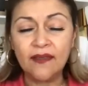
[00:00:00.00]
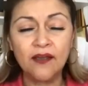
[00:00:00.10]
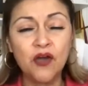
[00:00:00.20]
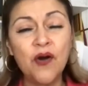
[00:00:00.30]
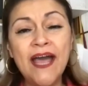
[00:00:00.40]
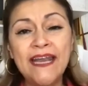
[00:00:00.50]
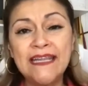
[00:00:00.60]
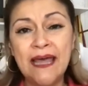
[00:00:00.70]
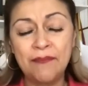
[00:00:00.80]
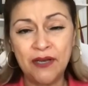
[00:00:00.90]
go ahead and
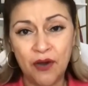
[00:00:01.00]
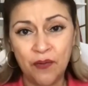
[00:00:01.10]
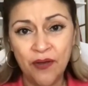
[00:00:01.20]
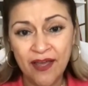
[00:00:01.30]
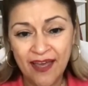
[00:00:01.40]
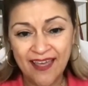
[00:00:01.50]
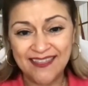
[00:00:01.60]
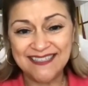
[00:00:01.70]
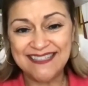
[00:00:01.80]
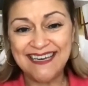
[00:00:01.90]
let me know
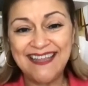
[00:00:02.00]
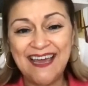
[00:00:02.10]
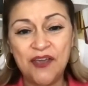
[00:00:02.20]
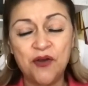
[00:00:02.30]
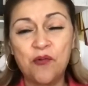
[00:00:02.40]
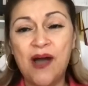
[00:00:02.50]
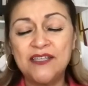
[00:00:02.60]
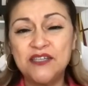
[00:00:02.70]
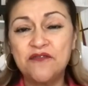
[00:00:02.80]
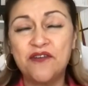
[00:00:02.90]
the city that you're
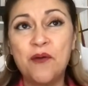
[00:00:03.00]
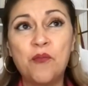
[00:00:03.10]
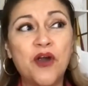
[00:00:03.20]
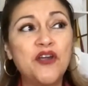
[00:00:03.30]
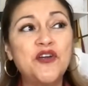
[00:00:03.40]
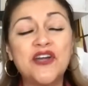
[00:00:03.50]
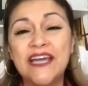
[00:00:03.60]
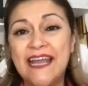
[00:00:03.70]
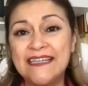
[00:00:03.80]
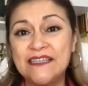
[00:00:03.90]
watching from, where you're
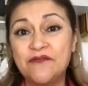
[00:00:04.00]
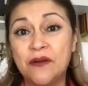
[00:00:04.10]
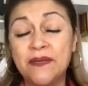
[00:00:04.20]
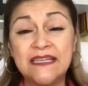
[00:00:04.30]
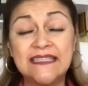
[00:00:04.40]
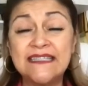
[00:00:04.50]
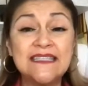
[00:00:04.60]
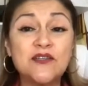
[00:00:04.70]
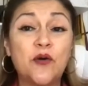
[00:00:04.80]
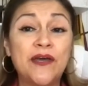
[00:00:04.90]
connecting from, because this
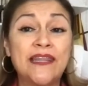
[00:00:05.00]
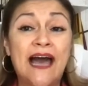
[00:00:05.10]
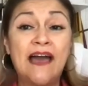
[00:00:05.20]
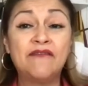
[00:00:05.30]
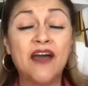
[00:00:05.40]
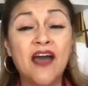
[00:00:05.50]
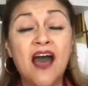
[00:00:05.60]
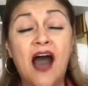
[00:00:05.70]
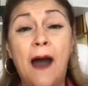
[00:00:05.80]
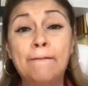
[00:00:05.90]
is going live
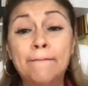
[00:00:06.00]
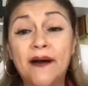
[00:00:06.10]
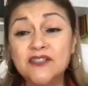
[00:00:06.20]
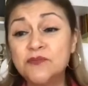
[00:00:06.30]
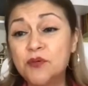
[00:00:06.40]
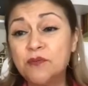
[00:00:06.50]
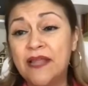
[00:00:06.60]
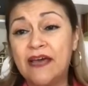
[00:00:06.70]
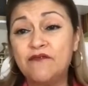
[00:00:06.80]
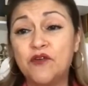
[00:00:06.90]
on multiple
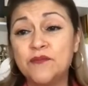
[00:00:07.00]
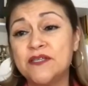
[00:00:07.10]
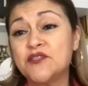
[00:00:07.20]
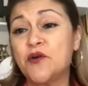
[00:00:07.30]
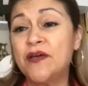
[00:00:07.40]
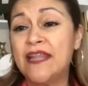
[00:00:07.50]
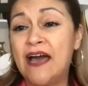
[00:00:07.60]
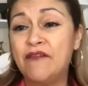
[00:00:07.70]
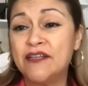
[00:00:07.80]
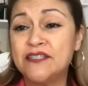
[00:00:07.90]
platforms. It's going
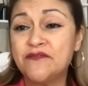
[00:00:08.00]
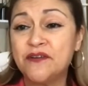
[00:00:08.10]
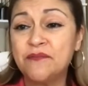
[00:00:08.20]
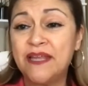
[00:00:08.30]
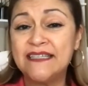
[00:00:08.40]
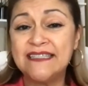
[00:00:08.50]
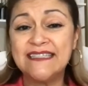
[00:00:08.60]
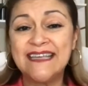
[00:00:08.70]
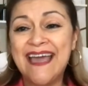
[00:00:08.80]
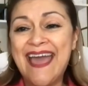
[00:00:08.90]
live on different
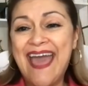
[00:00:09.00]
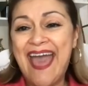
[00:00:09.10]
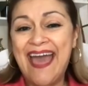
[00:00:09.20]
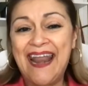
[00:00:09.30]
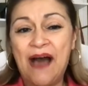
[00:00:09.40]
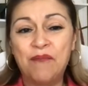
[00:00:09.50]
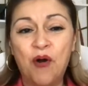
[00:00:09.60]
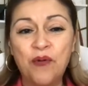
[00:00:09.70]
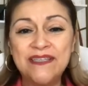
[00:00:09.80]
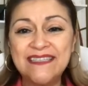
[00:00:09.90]
places. And I'm
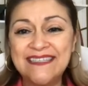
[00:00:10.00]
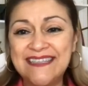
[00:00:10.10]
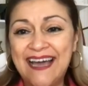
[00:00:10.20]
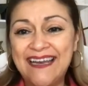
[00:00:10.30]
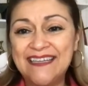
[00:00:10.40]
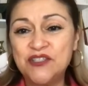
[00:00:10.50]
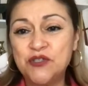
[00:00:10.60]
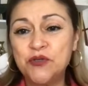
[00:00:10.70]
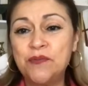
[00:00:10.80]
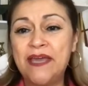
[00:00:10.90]
always excited
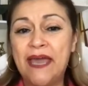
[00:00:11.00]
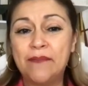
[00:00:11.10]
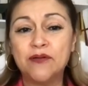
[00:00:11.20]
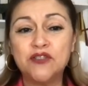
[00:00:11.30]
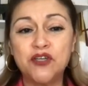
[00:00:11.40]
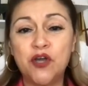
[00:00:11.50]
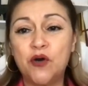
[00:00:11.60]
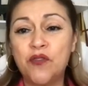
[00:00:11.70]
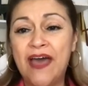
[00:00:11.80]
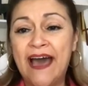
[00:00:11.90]
to be able to
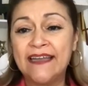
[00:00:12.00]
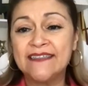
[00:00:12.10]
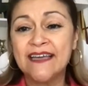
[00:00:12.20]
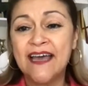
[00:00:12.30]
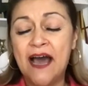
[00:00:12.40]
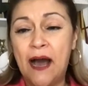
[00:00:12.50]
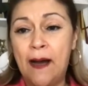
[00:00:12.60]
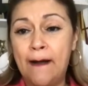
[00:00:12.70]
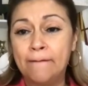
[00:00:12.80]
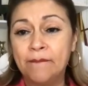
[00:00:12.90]
know that
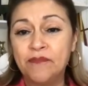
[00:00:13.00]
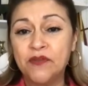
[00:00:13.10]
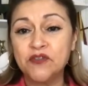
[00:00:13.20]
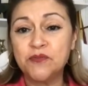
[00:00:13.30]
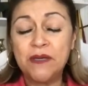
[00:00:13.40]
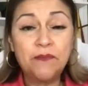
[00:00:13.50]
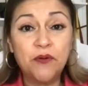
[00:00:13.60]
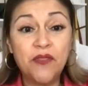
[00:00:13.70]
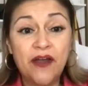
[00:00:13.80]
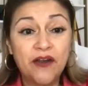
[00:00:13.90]
there's
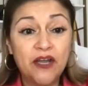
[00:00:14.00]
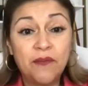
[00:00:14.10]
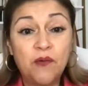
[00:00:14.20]
people that are going to be